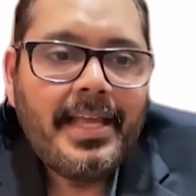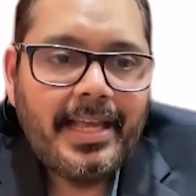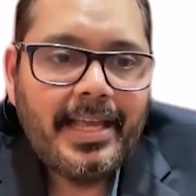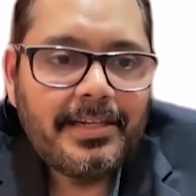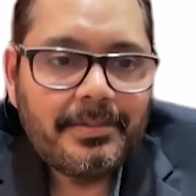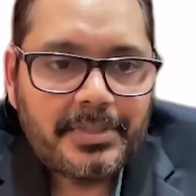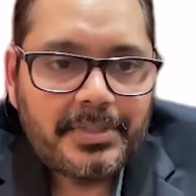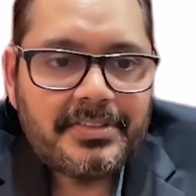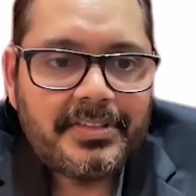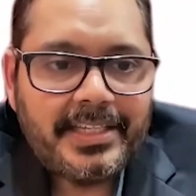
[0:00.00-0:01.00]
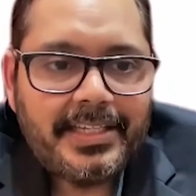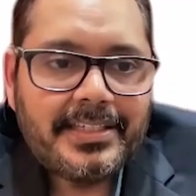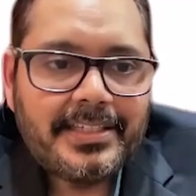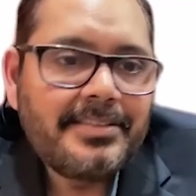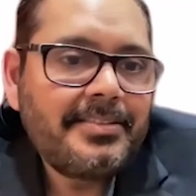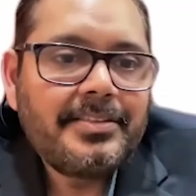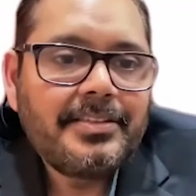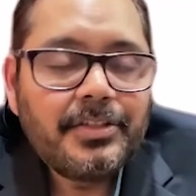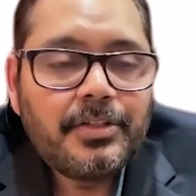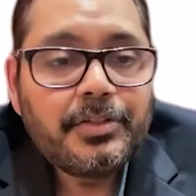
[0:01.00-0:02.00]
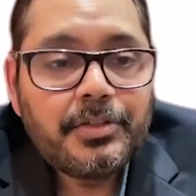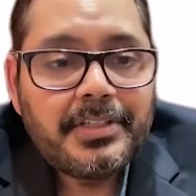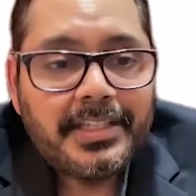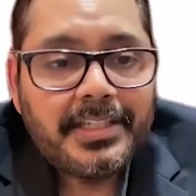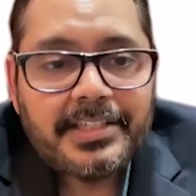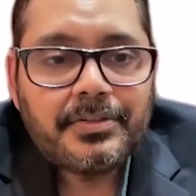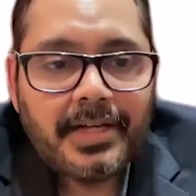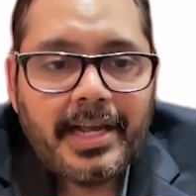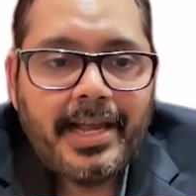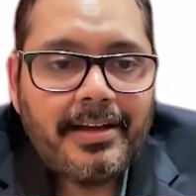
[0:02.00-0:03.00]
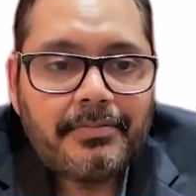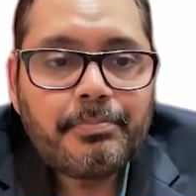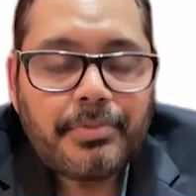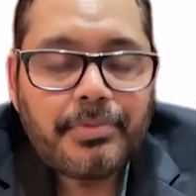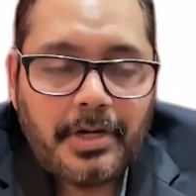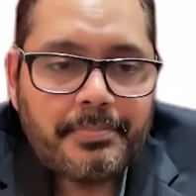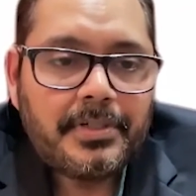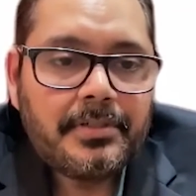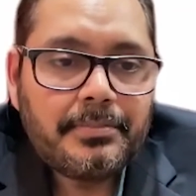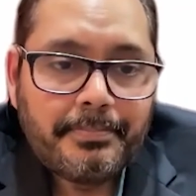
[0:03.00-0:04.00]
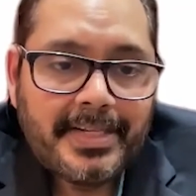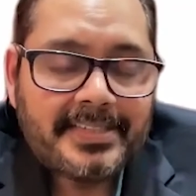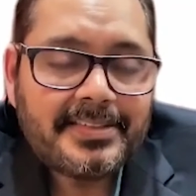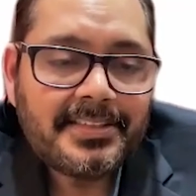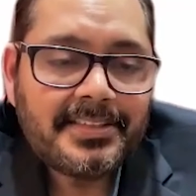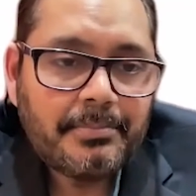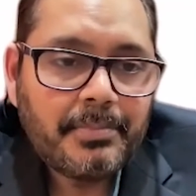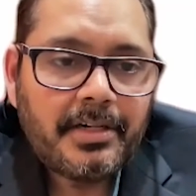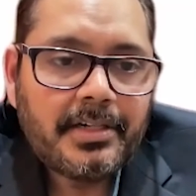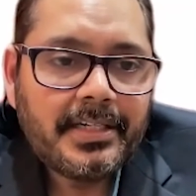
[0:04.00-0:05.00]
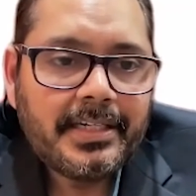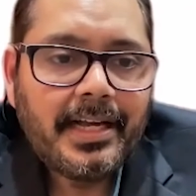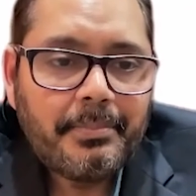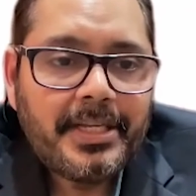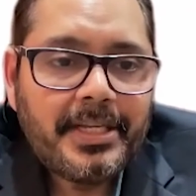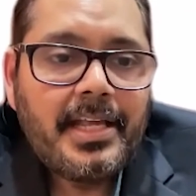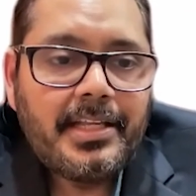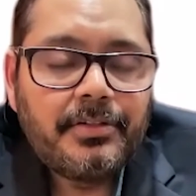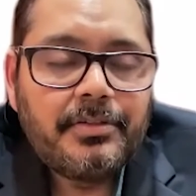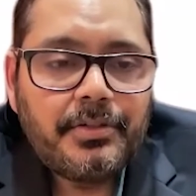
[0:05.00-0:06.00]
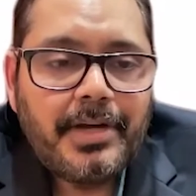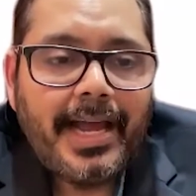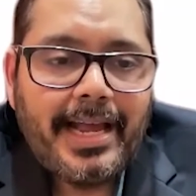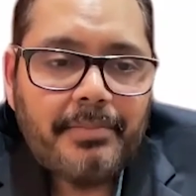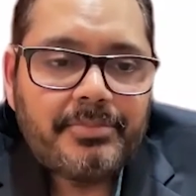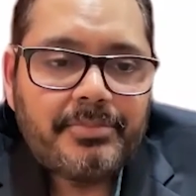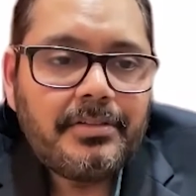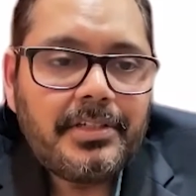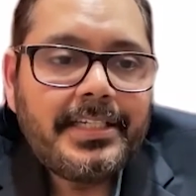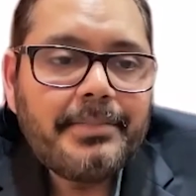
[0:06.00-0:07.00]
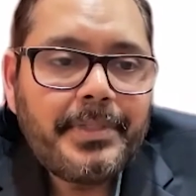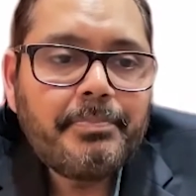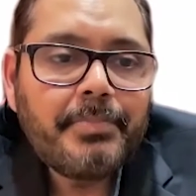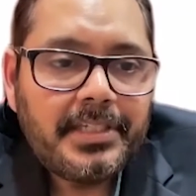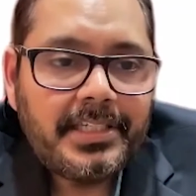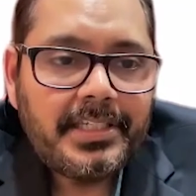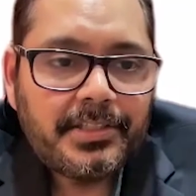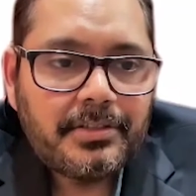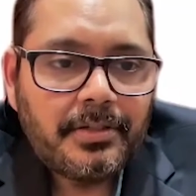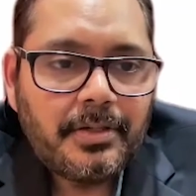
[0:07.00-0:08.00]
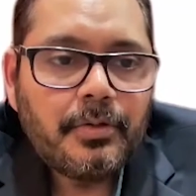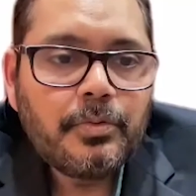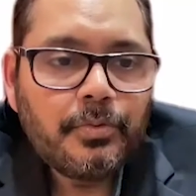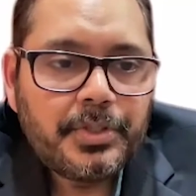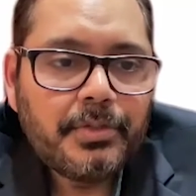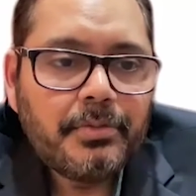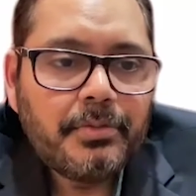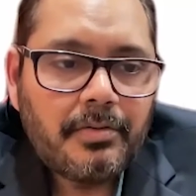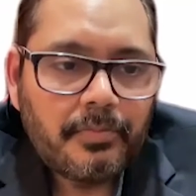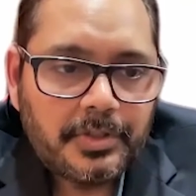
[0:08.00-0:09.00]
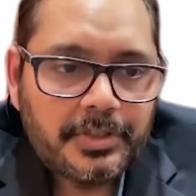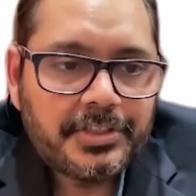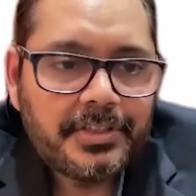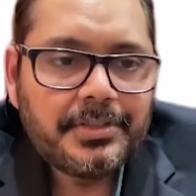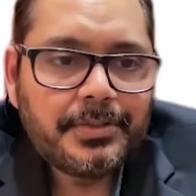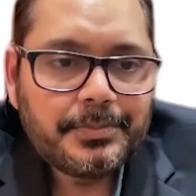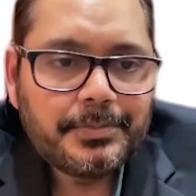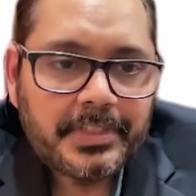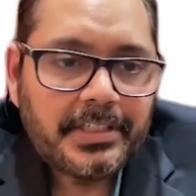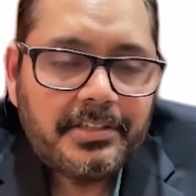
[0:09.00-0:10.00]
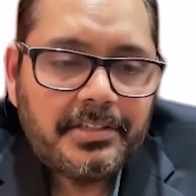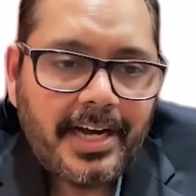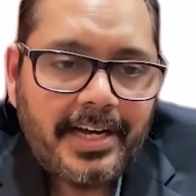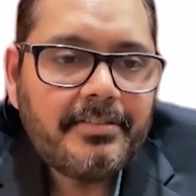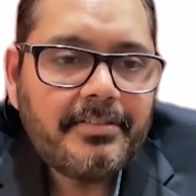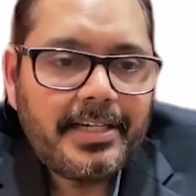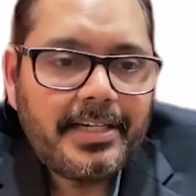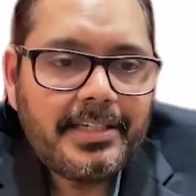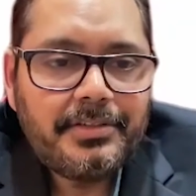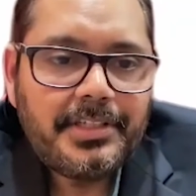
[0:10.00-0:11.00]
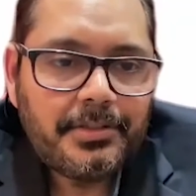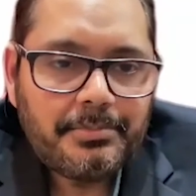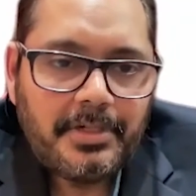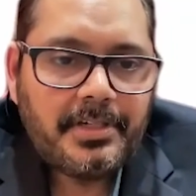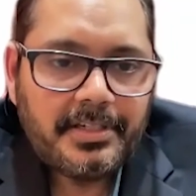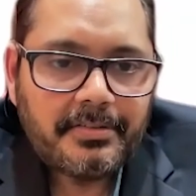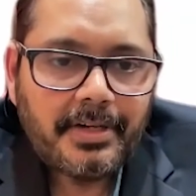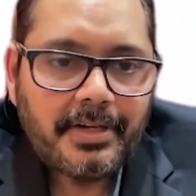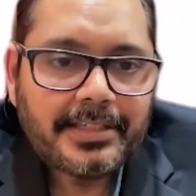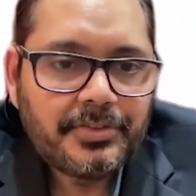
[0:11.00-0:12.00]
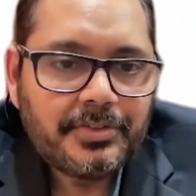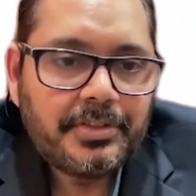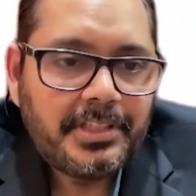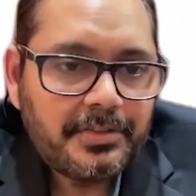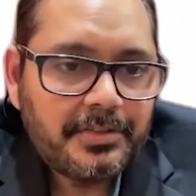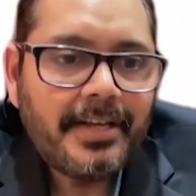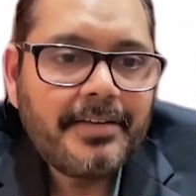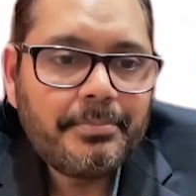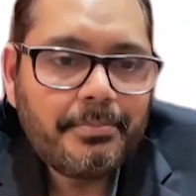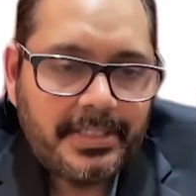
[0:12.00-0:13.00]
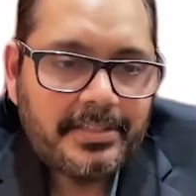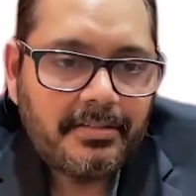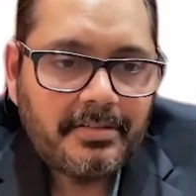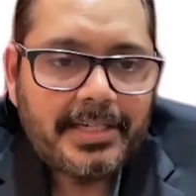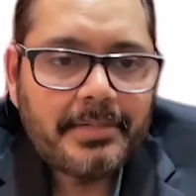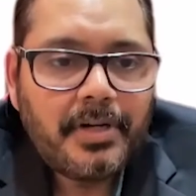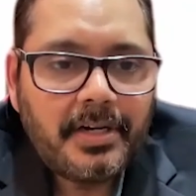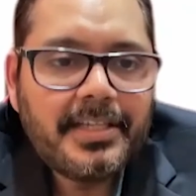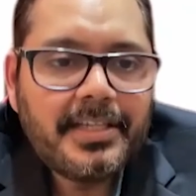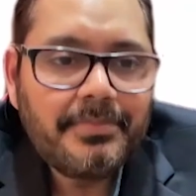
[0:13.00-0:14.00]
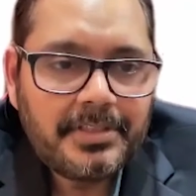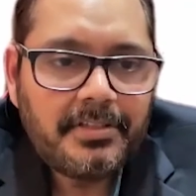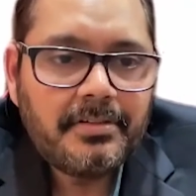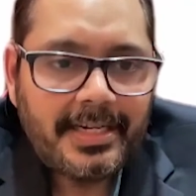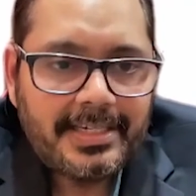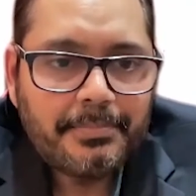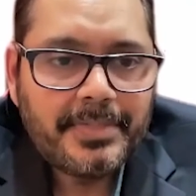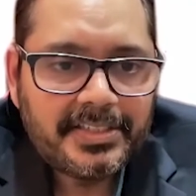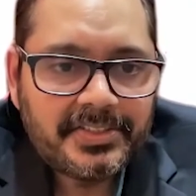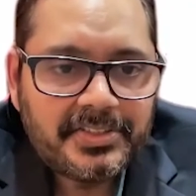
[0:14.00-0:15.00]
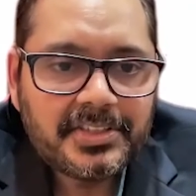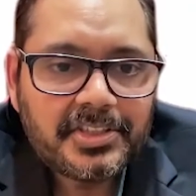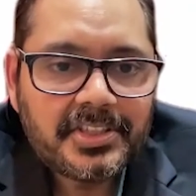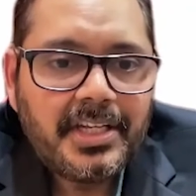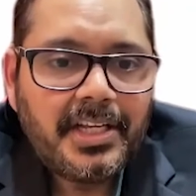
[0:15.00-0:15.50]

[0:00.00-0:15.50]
And number 3 is, you need to have proper messaging and marketing. I mean, you absolutely, people need to know who you are, what you do. You need to hire right and you need to market right. So you need to be in the right market with the right message.